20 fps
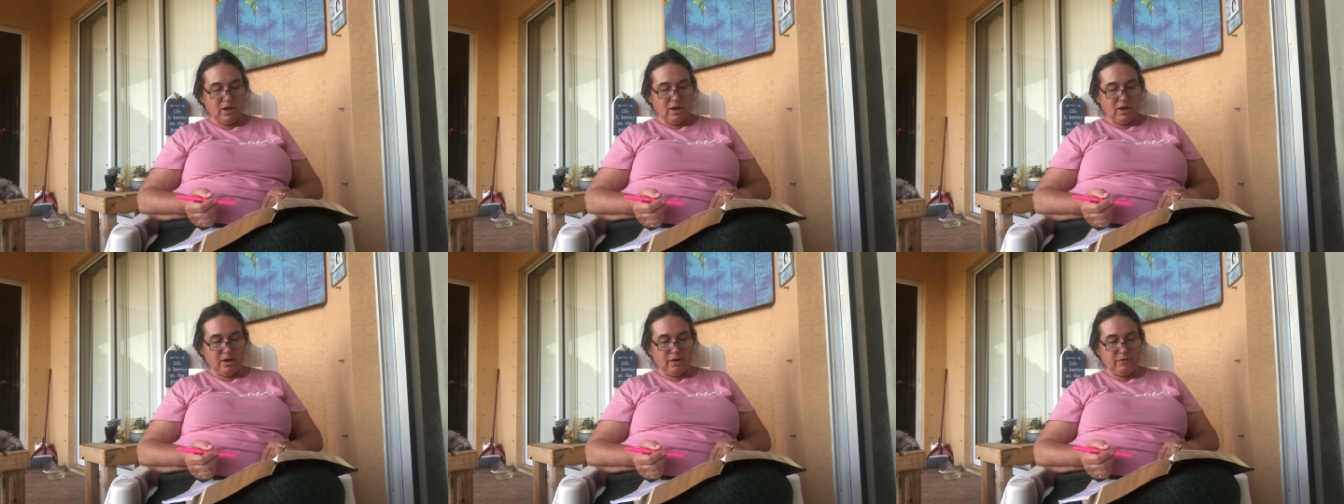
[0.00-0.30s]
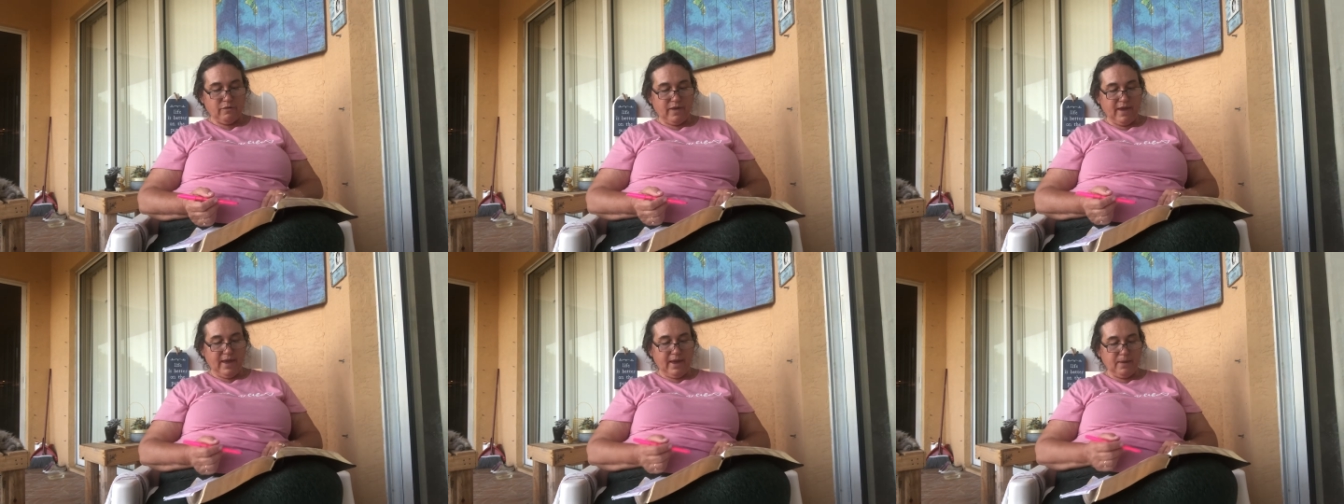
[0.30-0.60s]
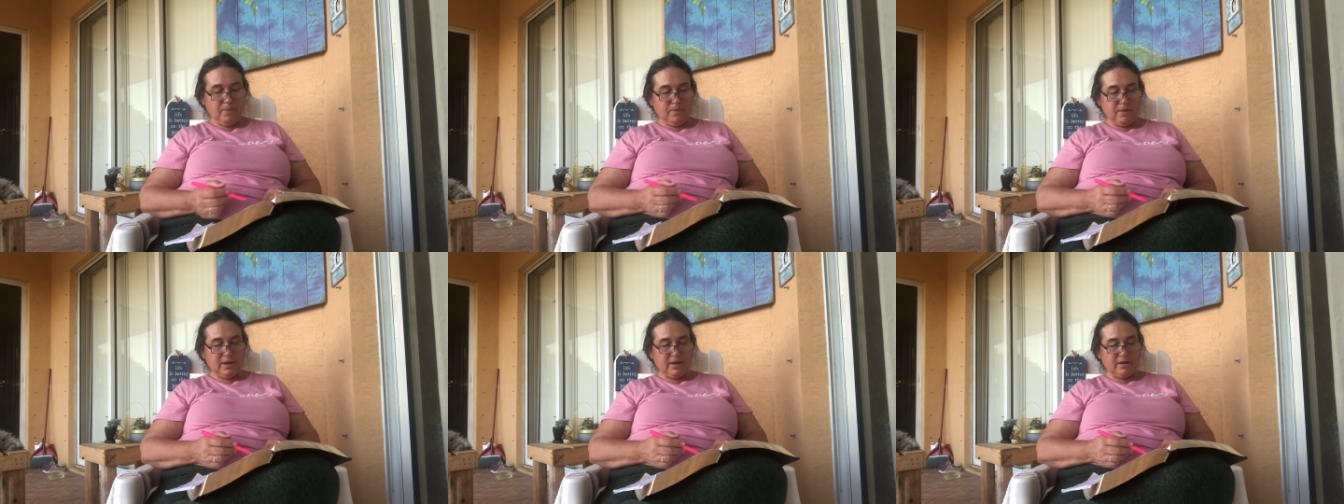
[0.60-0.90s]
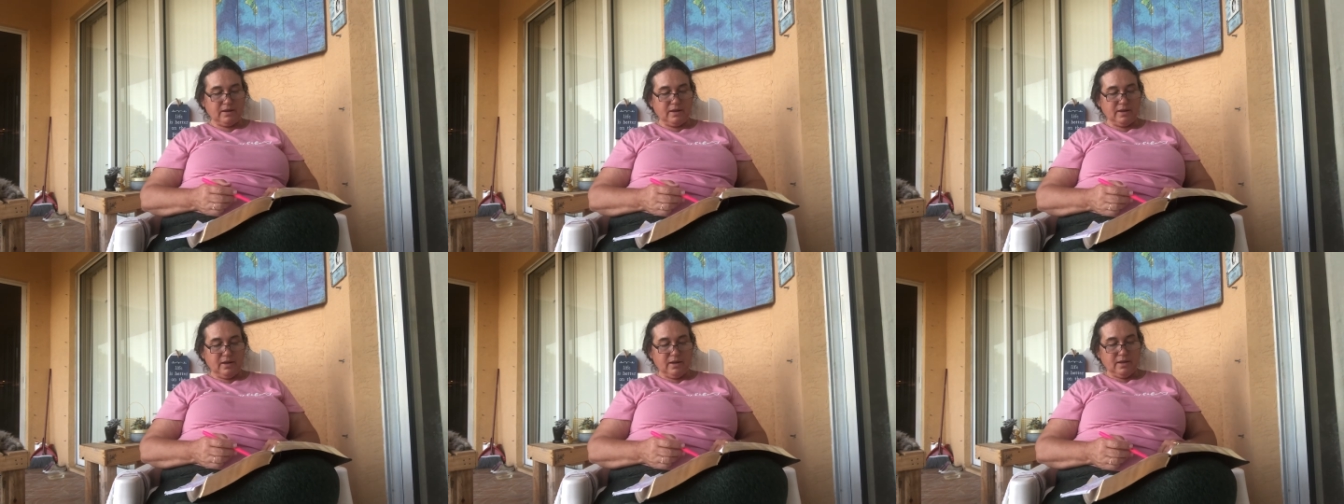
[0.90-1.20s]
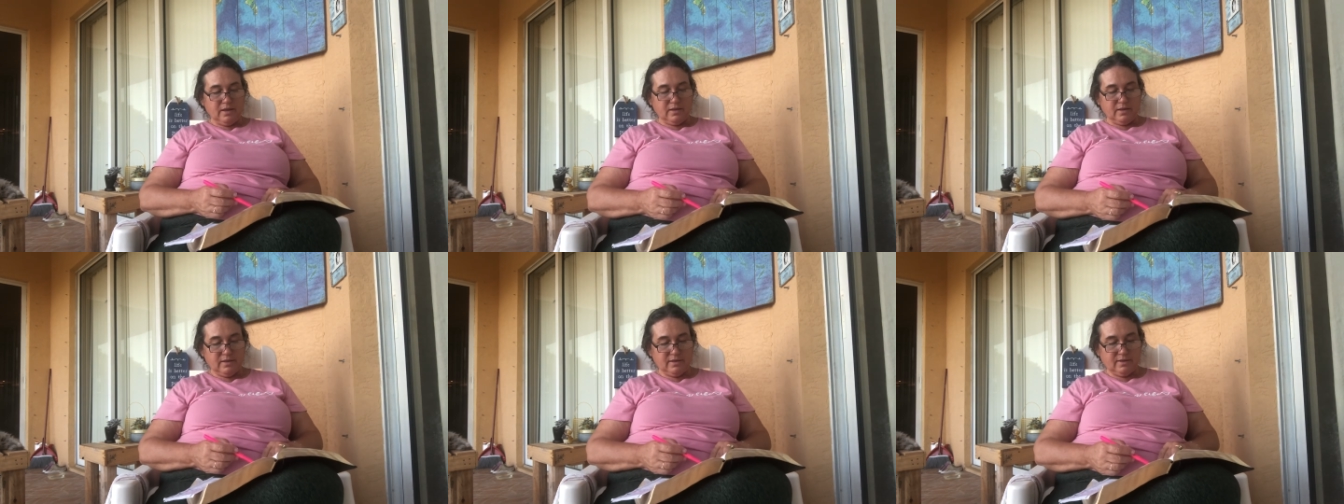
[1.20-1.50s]
Of Haman,
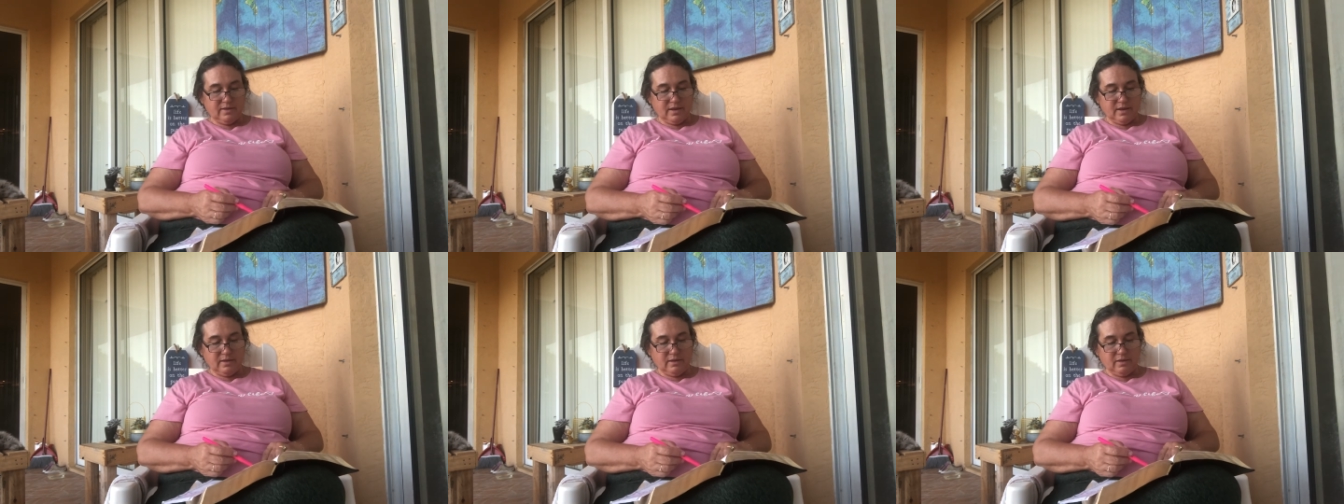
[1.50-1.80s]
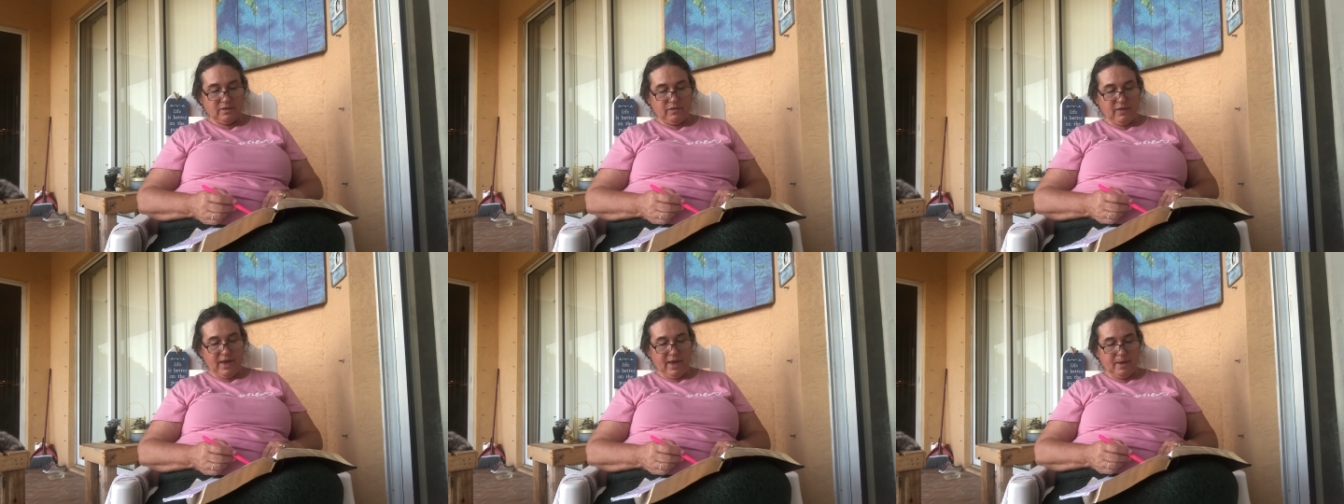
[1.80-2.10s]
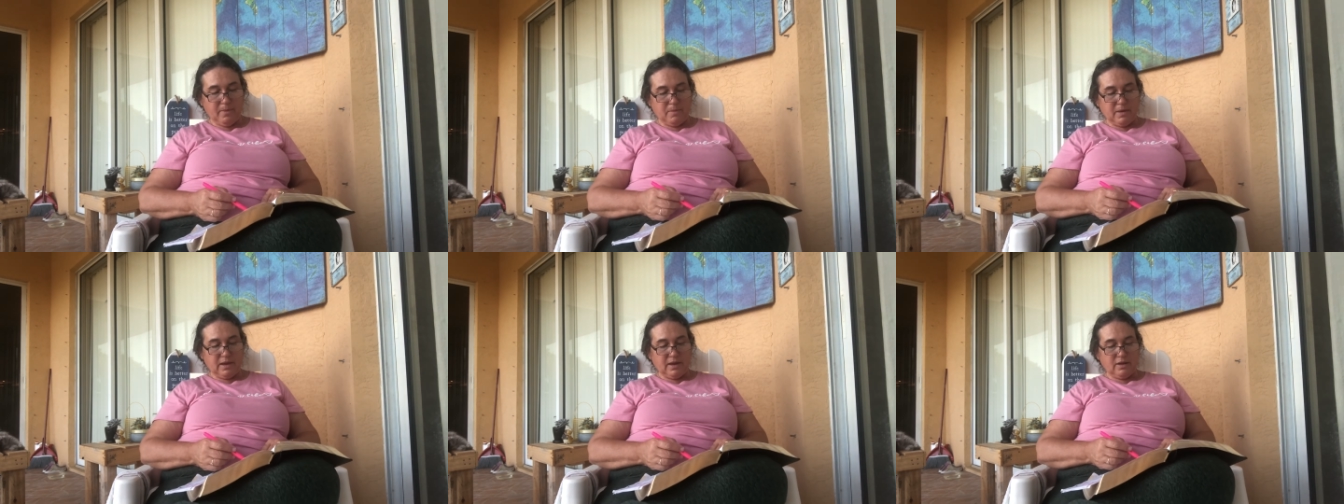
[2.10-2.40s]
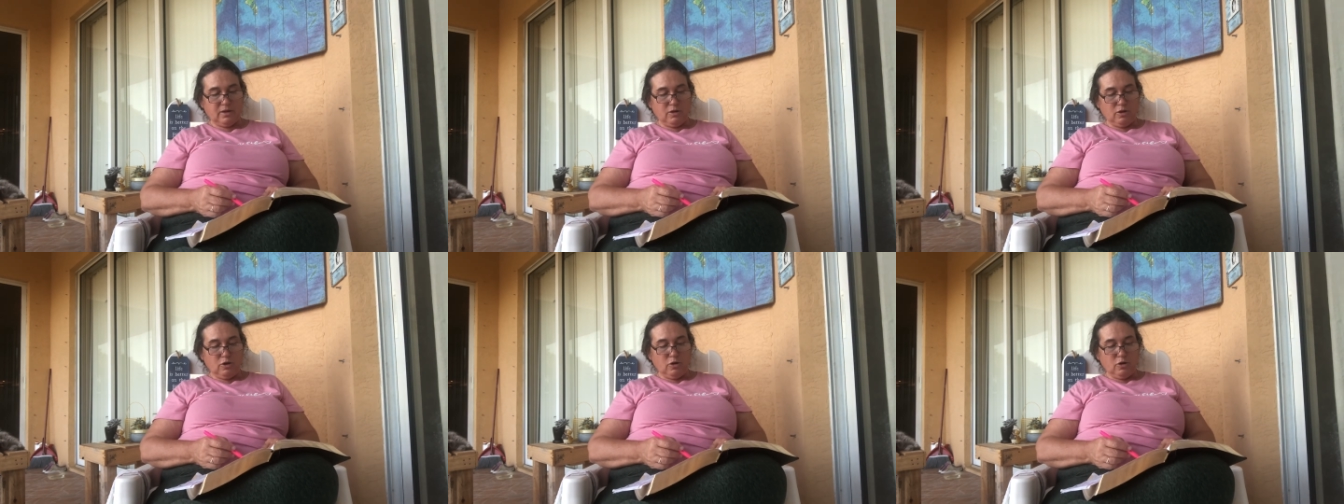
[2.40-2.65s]
the sons of Heman,